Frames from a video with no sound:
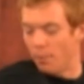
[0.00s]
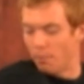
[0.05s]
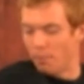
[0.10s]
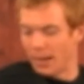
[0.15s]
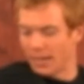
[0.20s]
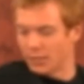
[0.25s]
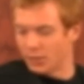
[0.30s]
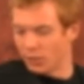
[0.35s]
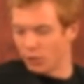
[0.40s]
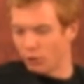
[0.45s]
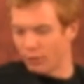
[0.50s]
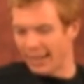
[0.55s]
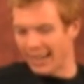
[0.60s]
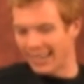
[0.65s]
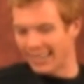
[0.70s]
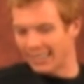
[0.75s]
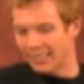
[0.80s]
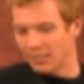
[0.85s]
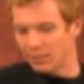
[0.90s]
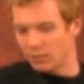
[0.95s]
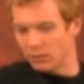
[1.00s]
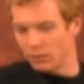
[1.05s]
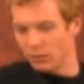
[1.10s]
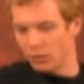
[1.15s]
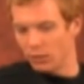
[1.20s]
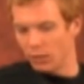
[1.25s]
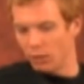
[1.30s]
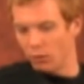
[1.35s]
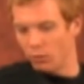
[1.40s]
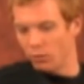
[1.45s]
make sure you kind
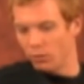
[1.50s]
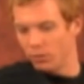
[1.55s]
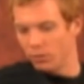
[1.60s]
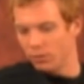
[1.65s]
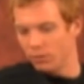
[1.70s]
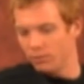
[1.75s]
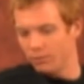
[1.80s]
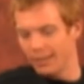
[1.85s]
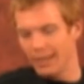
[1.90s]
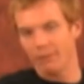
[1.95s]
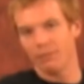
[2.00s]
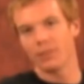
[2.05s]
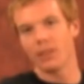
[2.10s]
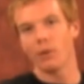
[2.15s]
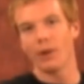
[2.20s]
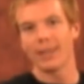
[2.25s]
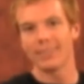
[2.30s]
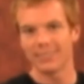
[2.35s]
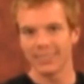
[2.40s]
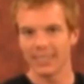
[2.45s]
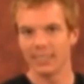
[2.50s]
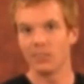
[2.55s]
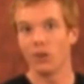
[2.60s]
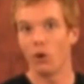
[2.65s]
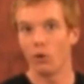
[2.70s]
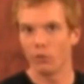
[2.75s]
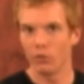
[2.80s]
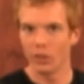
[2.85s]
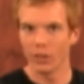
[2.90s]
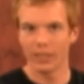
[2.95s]
of, even though I said
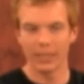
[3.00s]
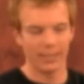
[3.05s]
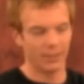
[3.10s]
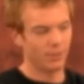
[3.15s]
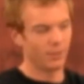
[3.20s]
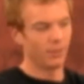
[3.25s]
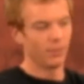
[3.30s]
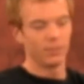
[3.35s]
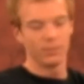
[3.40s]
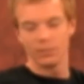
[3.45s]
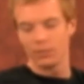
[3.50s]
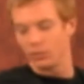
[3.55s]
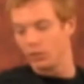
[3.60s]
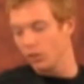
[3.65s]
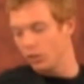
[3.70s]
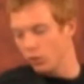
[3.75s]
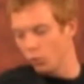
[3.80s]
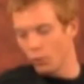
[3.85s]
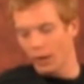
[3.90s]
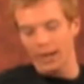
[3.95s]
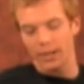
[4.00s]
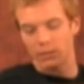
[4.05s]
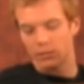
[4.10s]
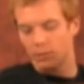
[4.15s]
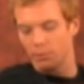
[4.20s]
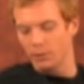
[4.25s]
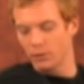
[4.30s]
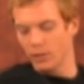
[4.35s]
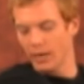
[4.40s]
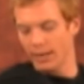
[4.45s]
don't look away or
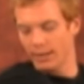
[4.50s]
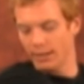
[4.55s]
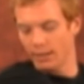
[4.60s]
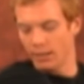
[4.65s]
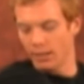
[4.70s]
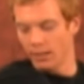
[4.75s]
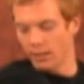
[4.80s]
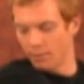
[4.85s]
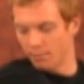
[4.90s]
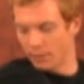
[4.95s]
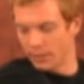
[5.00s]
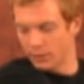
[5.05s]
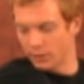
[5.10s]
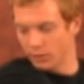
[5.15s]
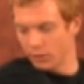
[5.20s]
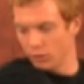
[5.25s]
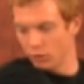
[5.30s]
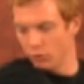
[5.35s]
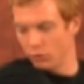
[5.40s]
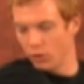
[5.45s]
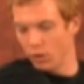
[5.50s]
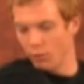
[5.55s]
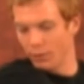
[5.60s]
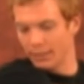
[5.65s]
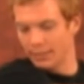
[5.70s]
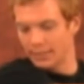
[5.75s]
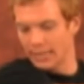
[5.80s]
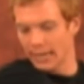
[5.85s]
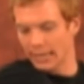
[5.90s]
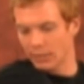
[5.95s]
something, but try to make sure you know
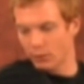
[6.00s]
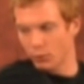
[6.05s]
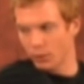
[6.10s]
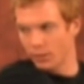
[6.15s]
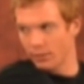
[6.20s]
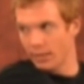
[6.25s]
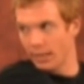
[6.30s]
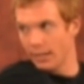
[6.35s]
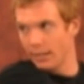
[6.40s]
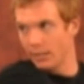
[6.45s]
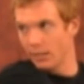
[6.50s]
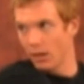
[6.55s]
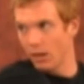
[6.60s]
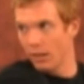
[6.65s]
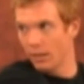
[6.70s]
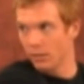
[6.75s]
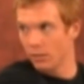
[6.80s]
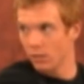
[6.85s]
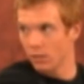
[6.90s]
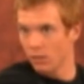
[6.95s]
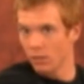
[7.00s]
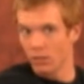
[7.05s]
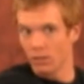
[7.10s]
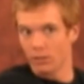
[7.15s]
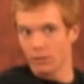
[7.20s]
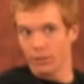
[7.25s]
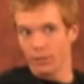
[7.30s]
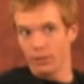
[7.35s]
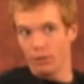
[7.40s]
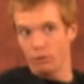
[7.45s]
exactly where it's at, and not,
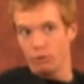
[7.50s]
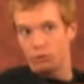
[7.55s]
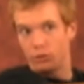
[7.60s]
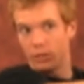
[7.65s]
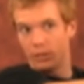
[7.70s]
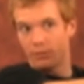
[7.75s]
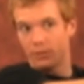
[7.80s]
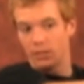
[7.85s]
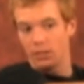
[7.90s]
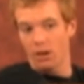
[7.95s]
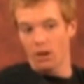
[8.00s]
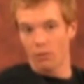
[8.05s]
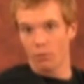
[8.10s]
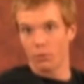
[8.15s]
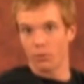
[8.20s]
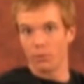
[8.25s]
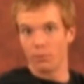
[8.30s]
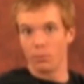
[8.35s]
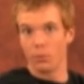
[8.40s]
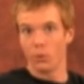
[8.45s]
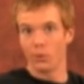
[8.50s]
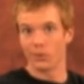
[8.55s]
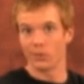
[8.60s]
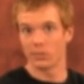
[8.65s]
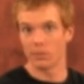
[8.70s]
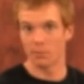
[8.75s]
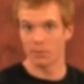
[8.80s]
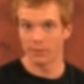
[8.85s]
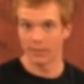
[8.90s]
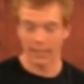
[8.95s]
drifting off of the board or
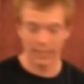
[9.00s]
something